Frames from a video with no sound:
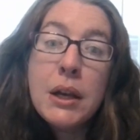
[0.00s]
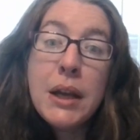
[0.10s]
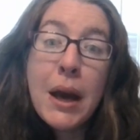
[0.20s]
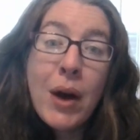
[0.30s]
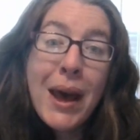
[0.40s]

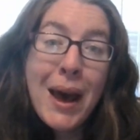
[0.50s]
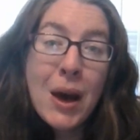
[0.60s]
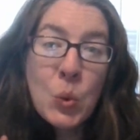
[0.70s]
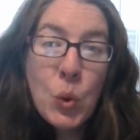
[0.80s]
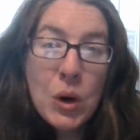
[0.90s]
Now,
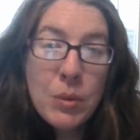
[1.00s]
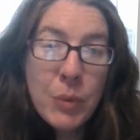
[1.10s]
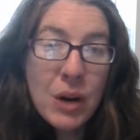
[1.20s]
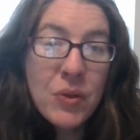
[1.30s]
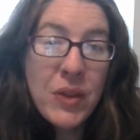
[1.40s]
at
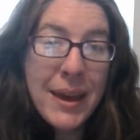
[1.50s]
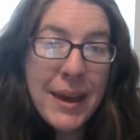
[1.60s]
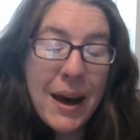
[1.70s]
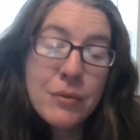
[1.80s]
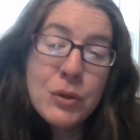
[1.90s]
Walmart, they
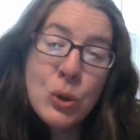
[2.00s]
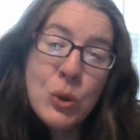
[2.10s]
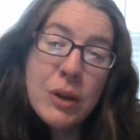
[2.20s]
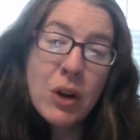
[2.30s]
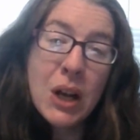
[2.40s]
have two
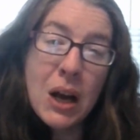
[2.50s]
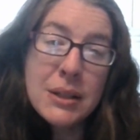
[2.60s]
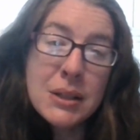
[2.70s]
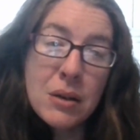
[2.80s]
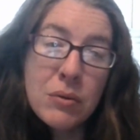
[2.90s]
different
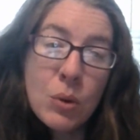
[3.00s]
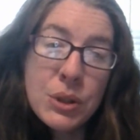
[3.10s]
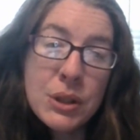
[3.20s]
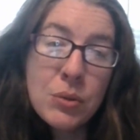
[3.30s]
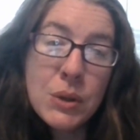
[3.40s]
kinds of
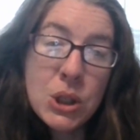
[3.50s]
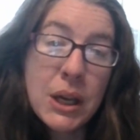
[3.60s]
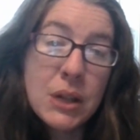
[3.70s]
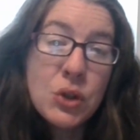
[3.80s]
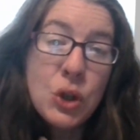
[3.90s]
rotisserie
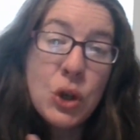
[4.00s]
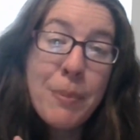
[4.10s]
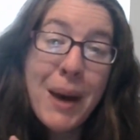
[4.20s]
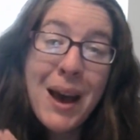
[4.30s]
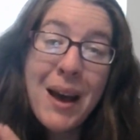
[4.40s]
chickens. You can
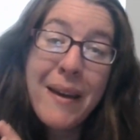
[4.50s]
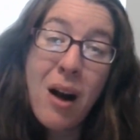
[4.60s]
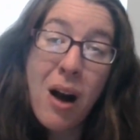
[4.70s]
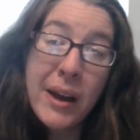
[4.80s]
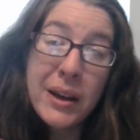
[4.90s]
buy a
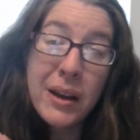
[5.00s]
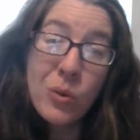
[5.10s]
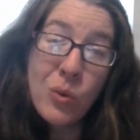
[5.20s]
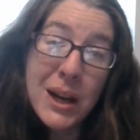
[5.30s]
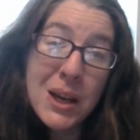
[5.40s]
hot
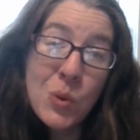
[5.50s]
and ready